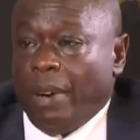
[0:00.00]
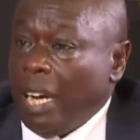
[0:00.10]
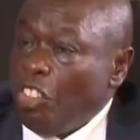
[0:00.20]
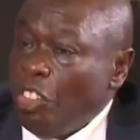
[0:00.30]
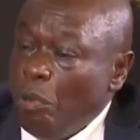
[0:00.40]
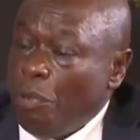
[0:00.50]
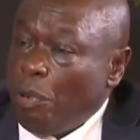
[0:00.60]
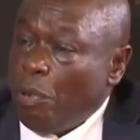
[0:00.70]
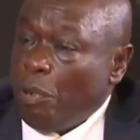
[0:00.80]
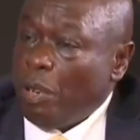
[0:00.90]
to make our
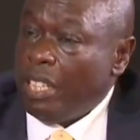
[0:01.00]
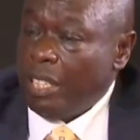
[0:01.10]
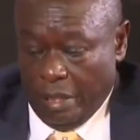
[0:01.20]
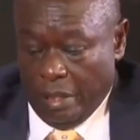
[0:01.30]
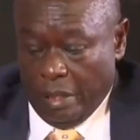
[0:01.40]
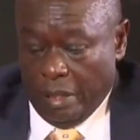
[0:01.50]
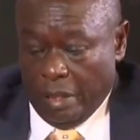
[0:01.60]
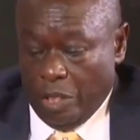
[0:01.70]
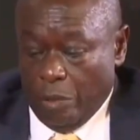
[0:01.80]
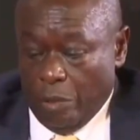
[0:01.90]
country move forward,
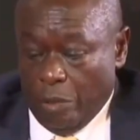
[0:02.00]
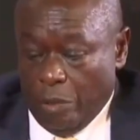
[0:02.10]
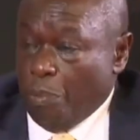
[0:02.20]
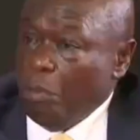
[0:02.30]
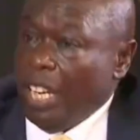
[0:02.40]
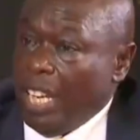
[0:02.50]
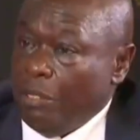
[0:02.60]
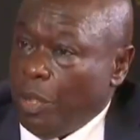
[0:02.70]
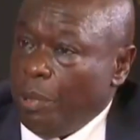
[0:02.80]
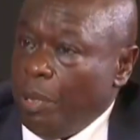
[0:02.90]

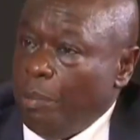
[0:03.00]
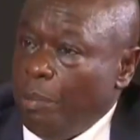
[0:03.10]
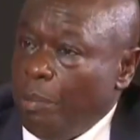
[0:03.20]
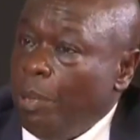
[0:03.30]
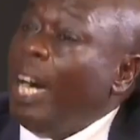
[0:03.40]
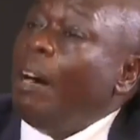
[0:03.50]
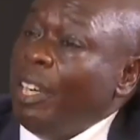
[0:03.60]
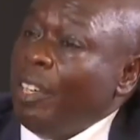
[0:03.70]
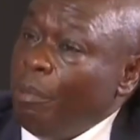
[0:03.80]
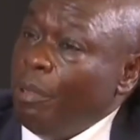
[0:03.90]
improve the lives of our
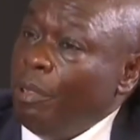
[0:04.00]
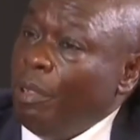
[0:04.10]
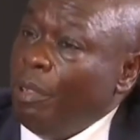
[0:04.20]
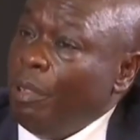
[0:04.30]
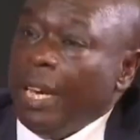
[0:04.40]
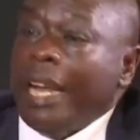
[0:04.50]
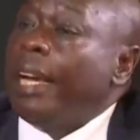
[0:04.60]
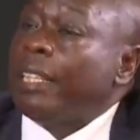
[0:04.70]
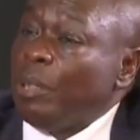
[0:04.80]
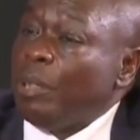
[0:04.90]
people, I'm agreeable.
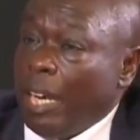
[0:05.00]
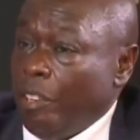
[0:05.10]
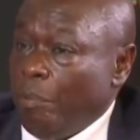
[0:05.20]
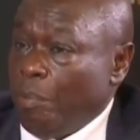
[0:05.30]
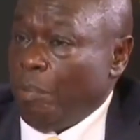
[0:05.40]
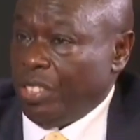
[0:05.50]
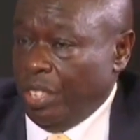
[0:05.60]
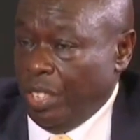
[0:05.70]
And I accepted